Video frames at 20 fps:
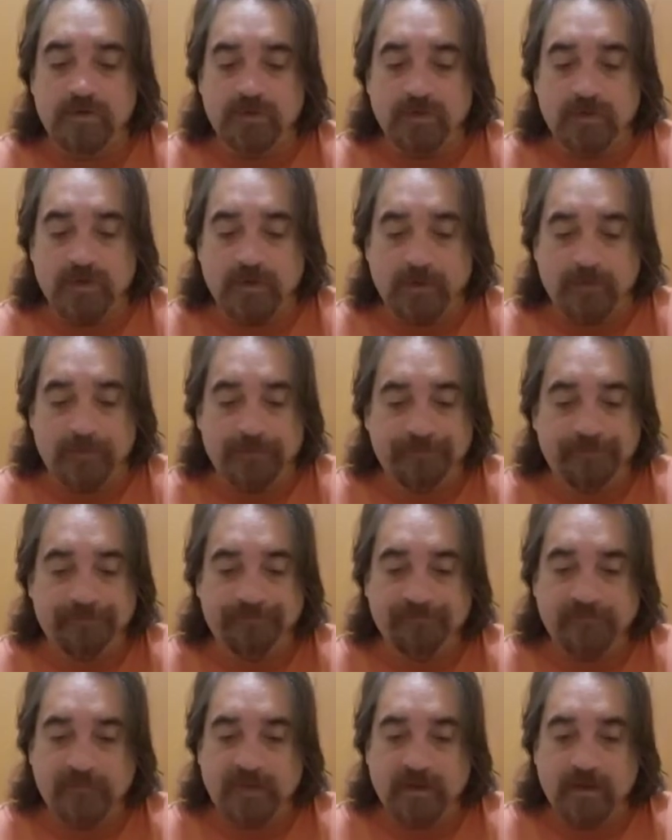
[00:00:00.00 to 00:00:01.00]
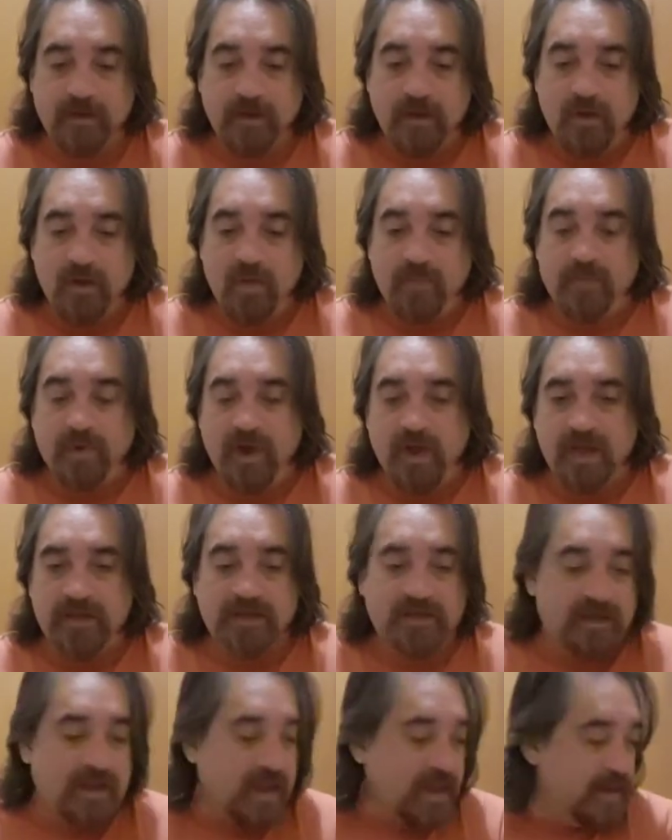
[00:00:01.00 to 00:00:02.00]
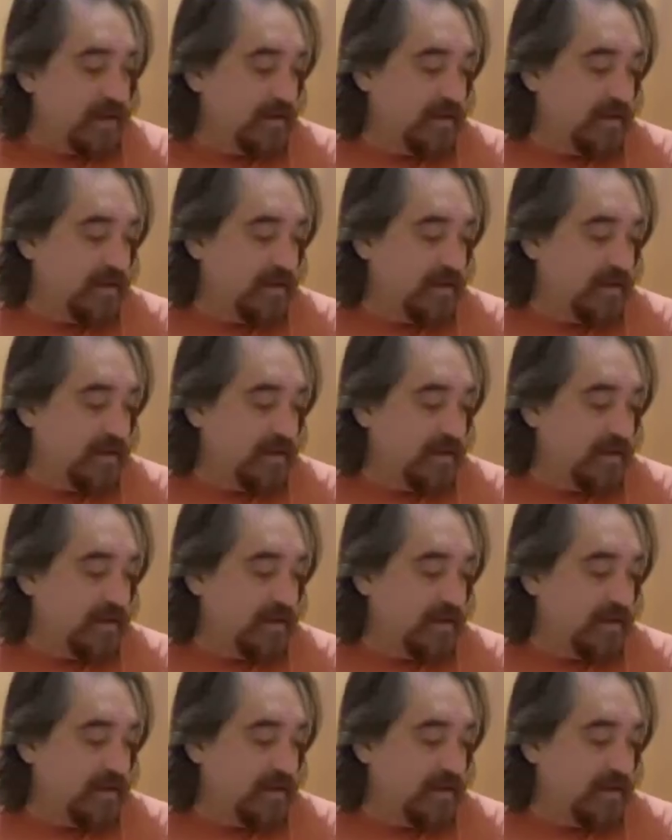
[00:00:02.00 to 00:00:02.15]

So, but